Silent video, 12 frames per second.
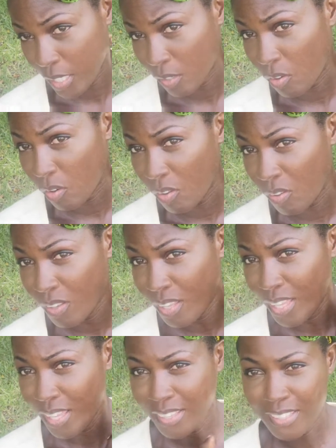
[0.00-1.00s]
get all
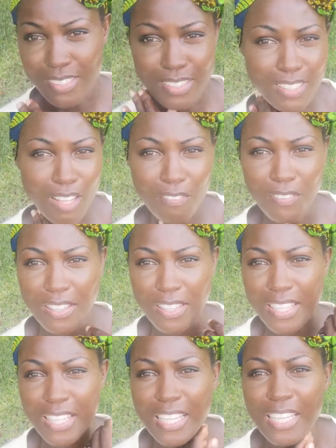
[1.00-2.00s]
the stuff and
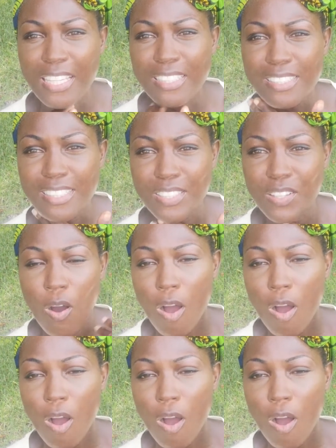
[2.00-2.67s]
the heat